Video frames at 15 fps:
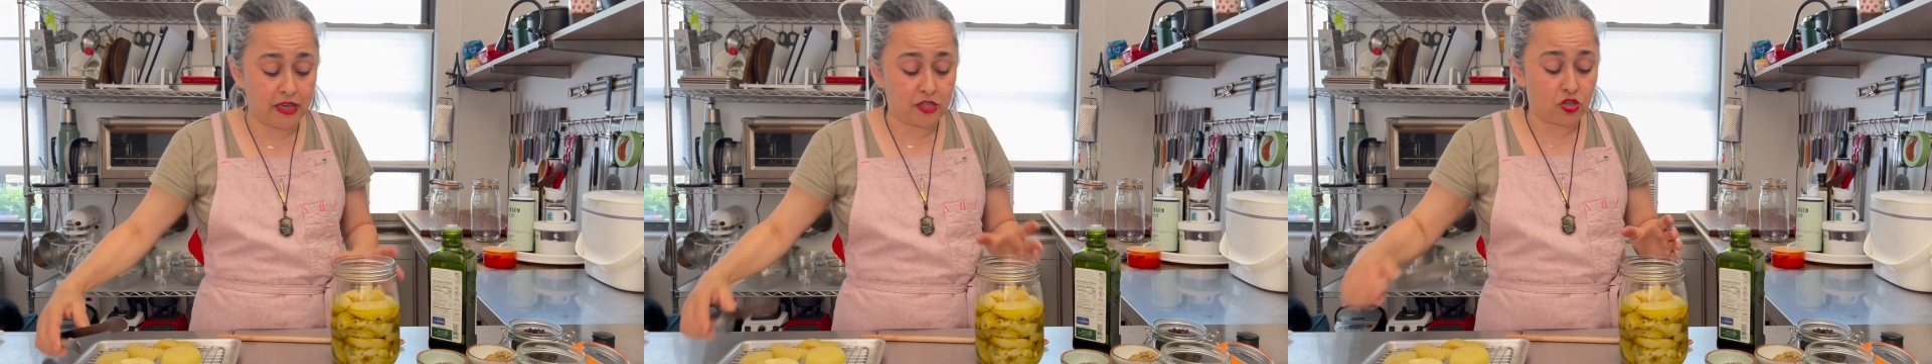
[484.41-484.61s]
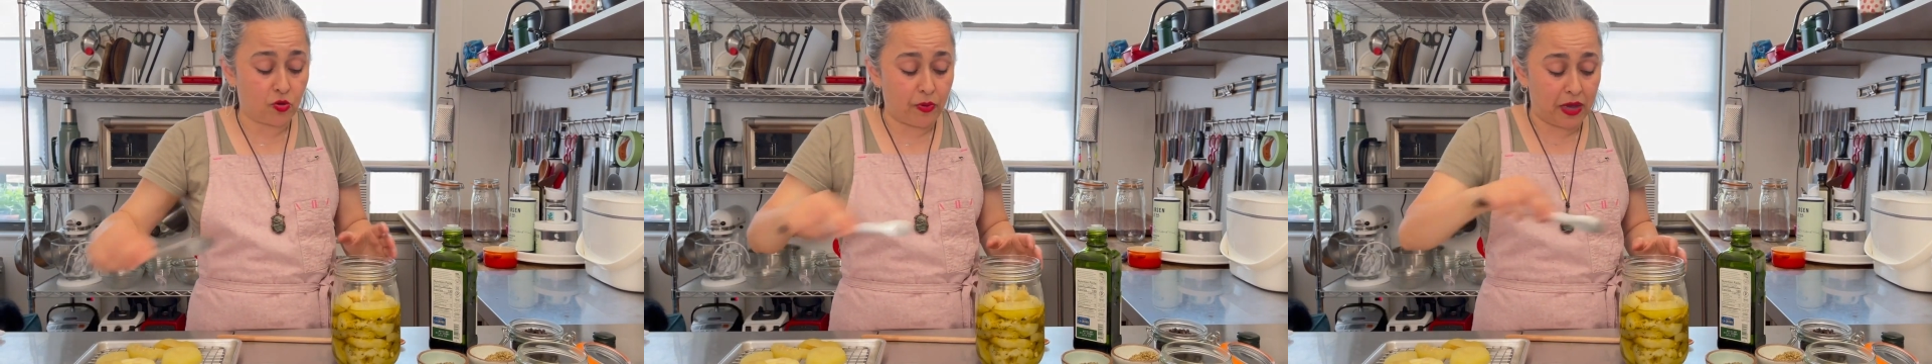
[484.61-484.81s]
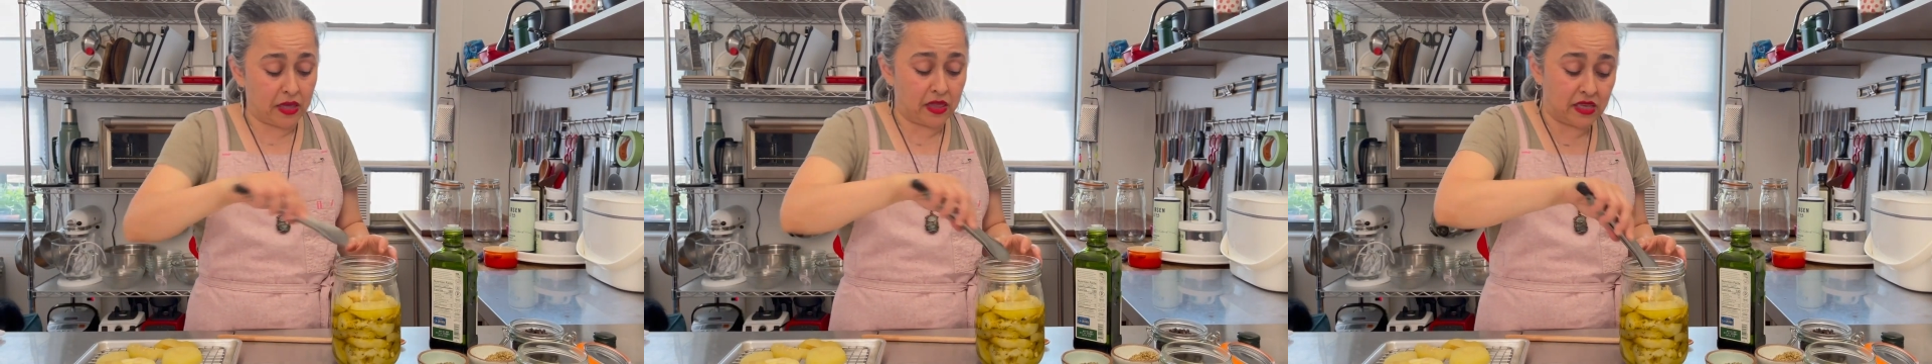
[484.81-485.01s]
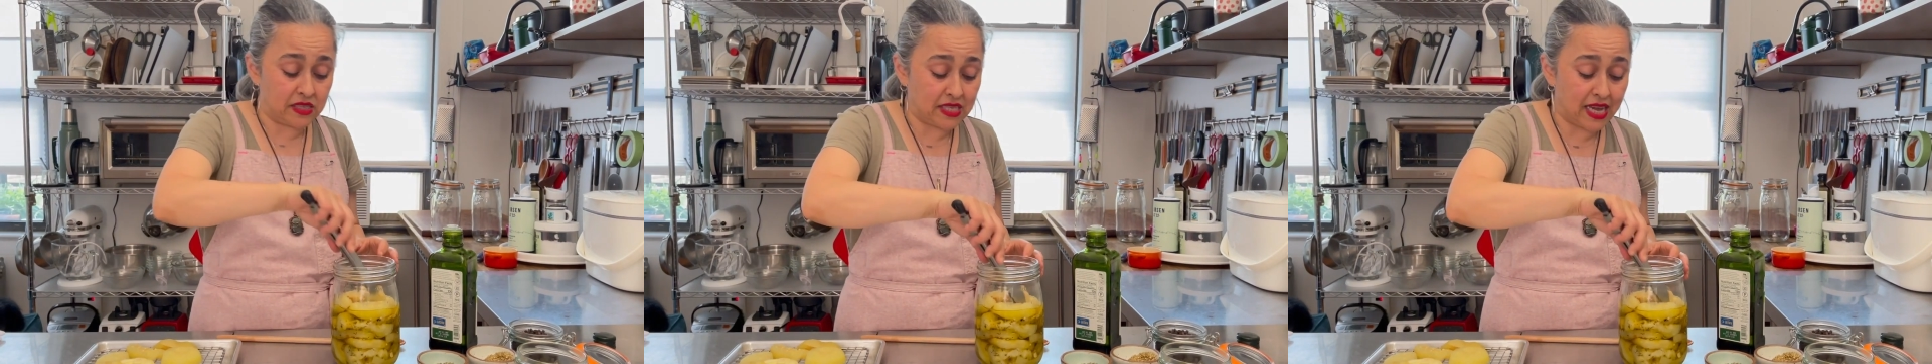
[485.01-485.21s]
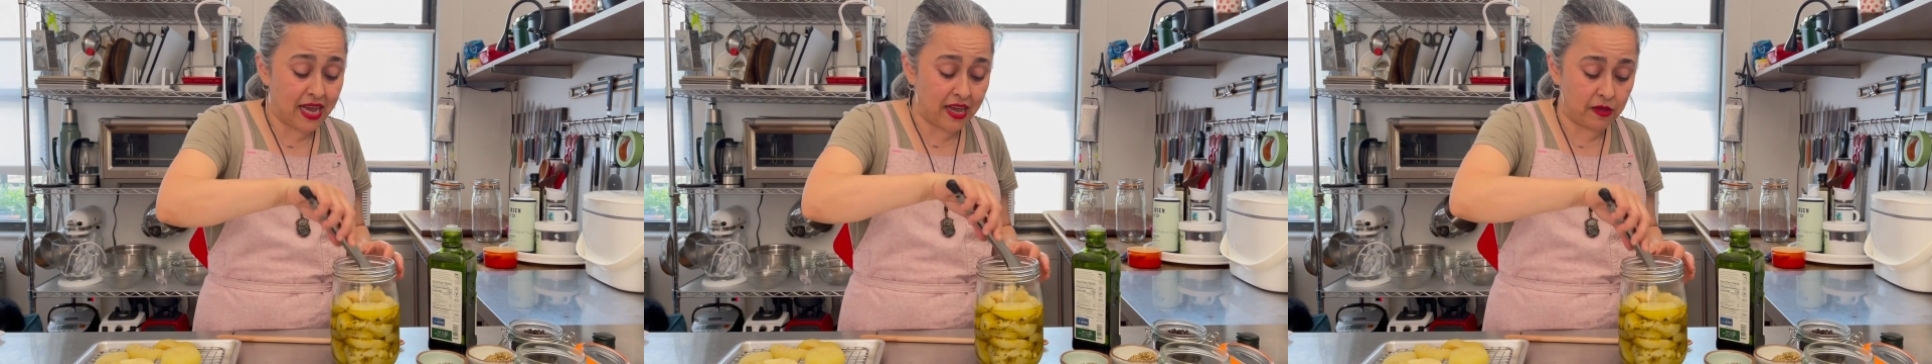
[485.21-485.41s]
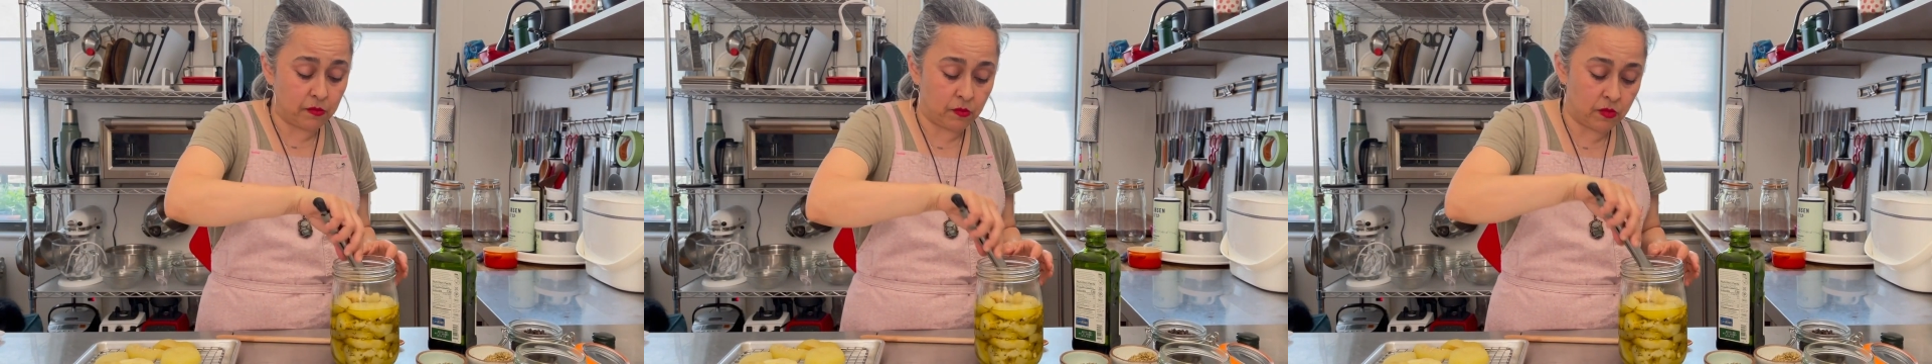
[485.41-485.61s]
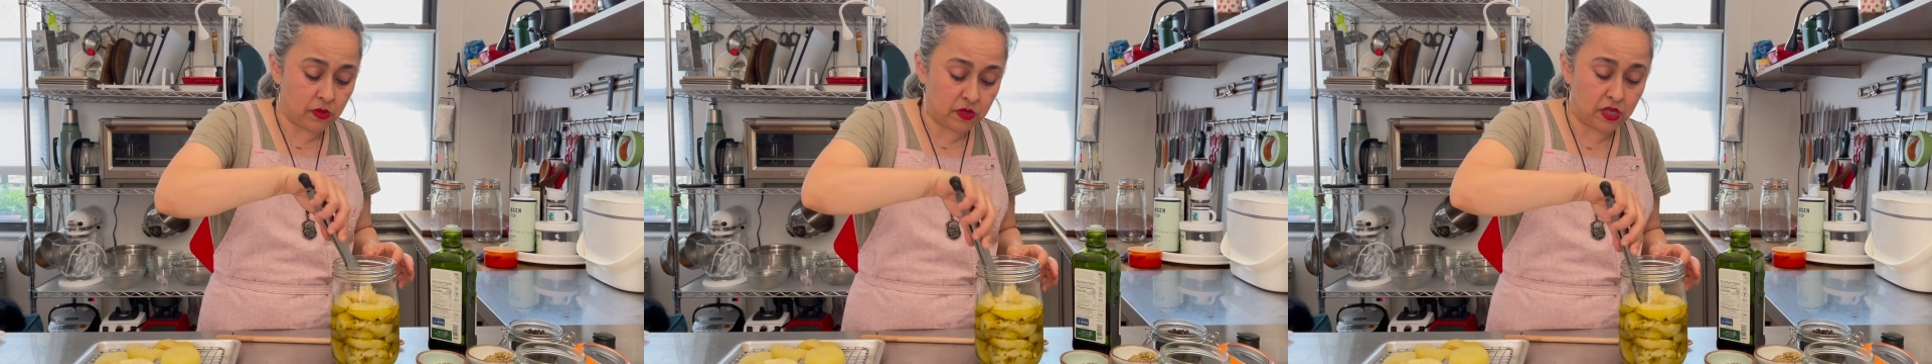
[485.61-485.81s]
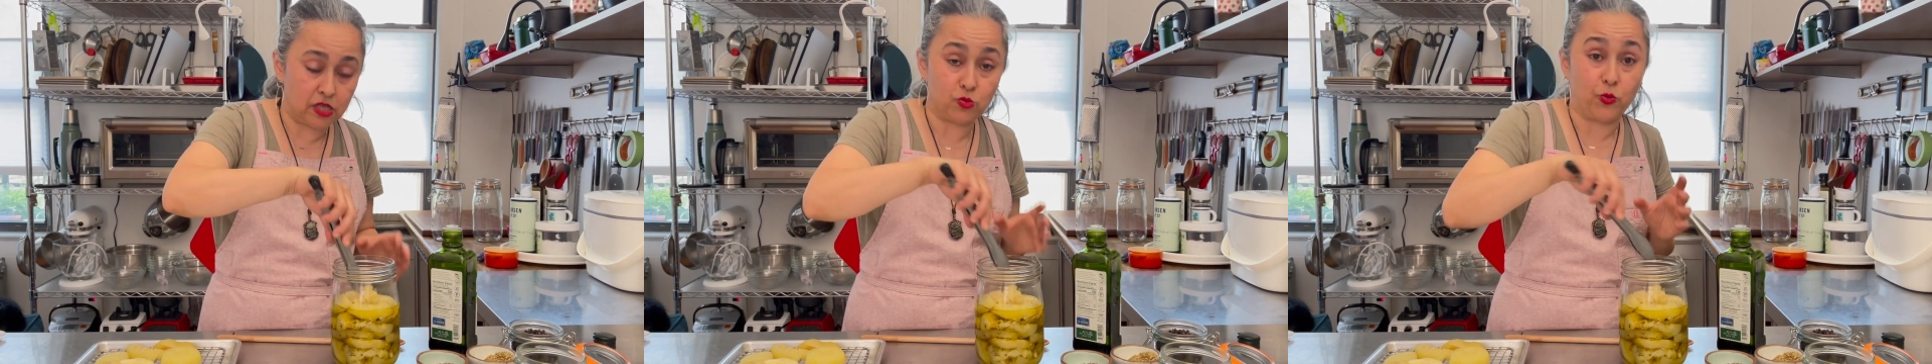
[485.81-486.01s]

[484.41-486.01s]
So by the time these